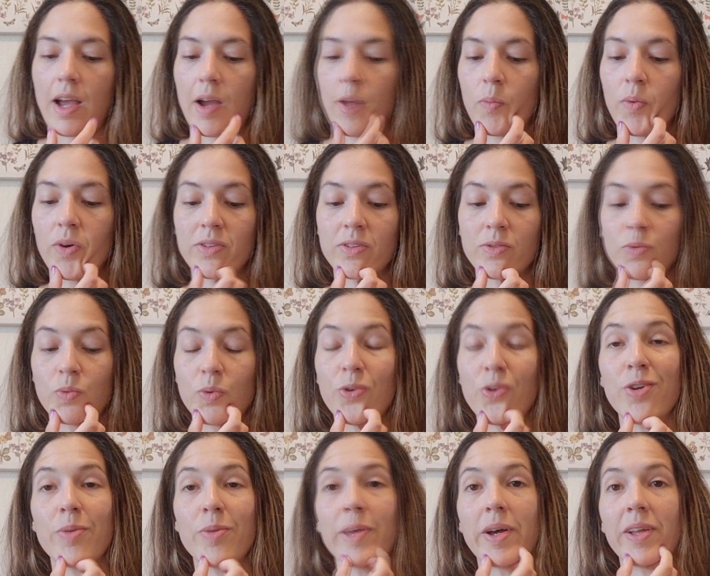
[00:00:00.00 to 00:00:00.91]
I wasn't
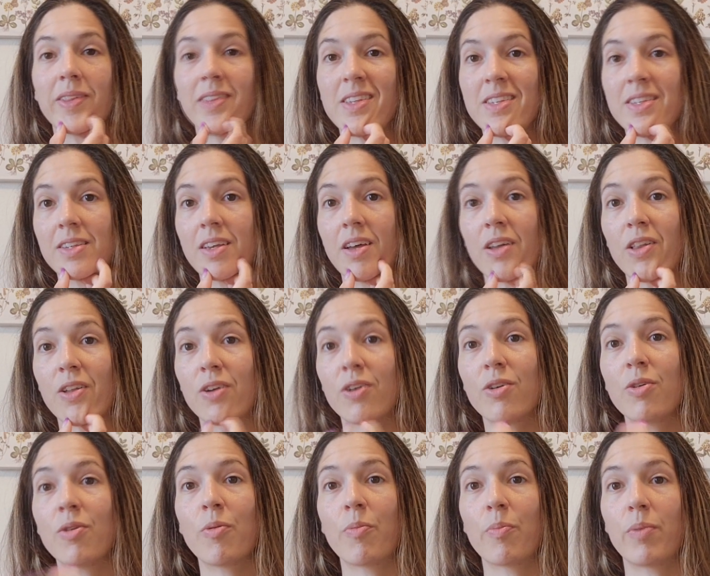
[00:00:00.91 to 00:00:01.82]
worried about this
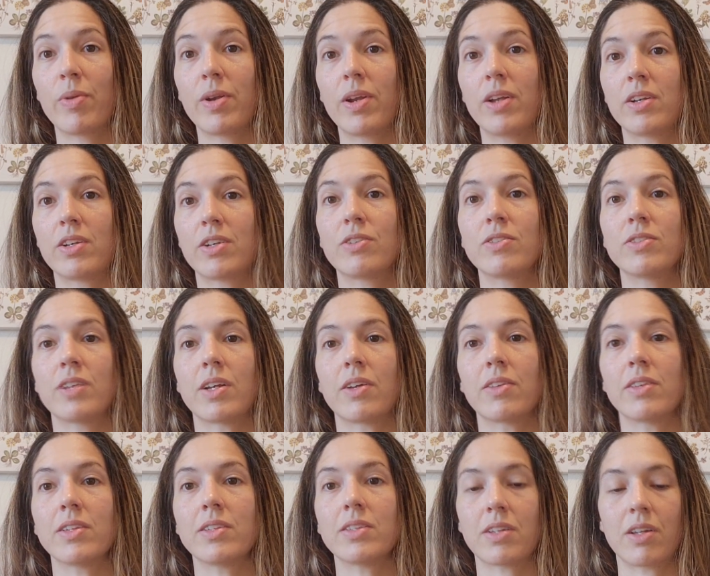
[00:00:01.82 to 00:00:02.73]
color, but it turns
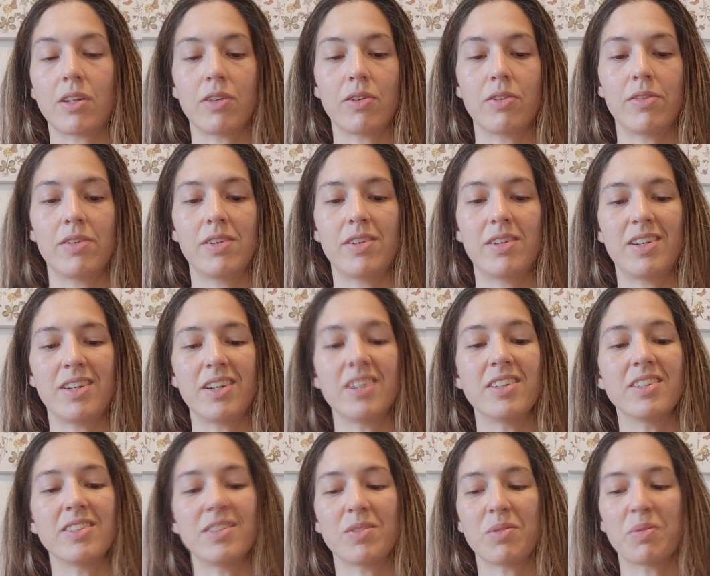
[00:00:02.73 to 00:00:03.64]
out this color
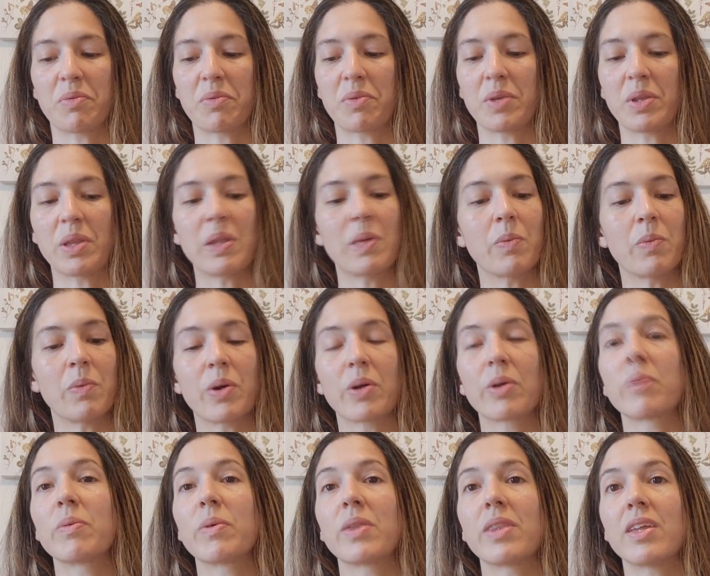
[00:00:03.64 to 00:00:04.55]
doesn't really
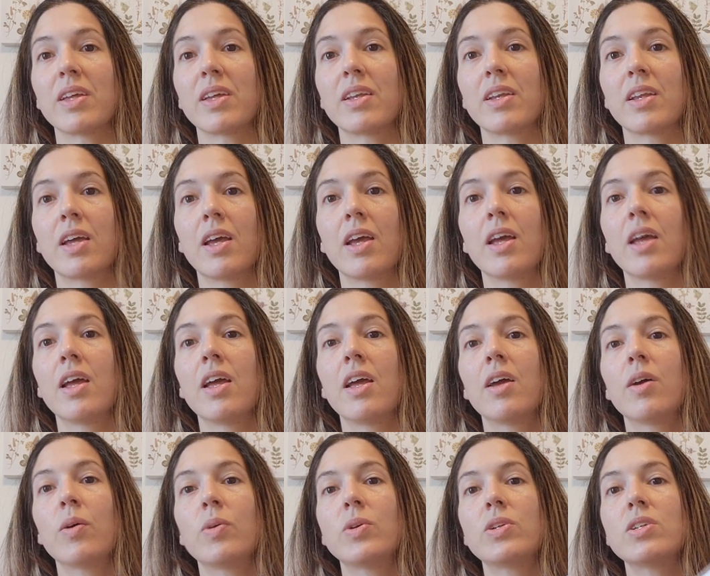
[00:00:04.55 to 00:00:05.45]
work with it,
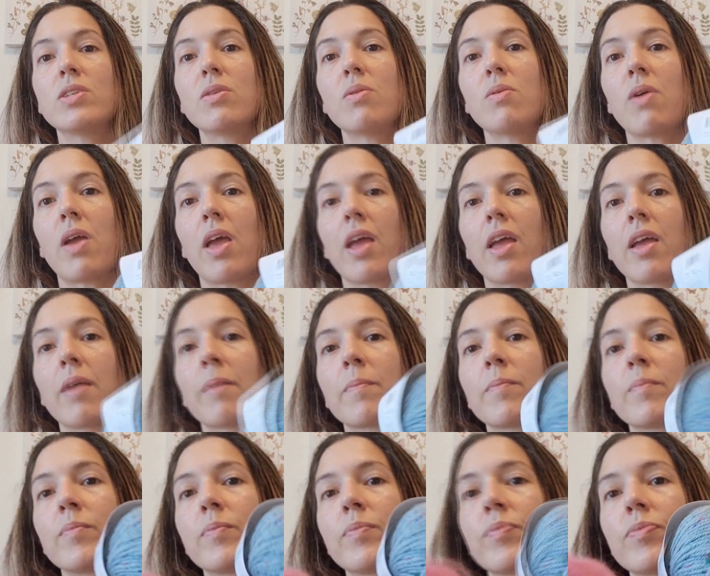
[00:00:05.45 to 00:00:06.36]
which is
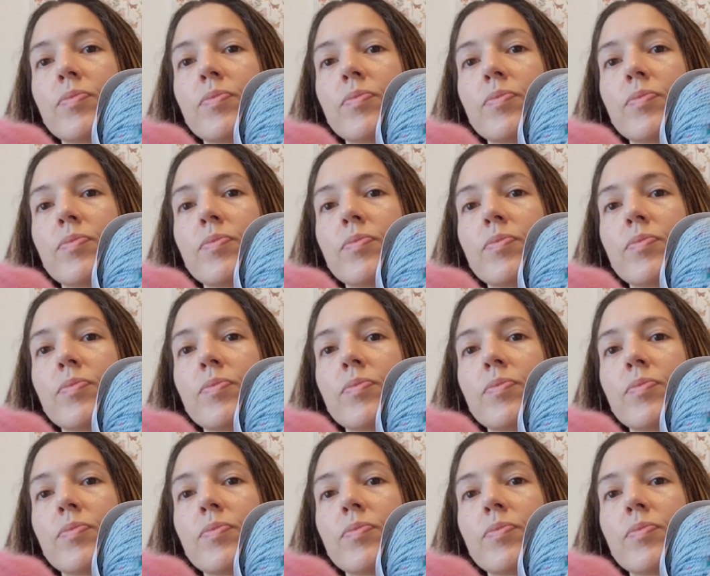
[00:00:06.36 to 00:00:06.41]
okay.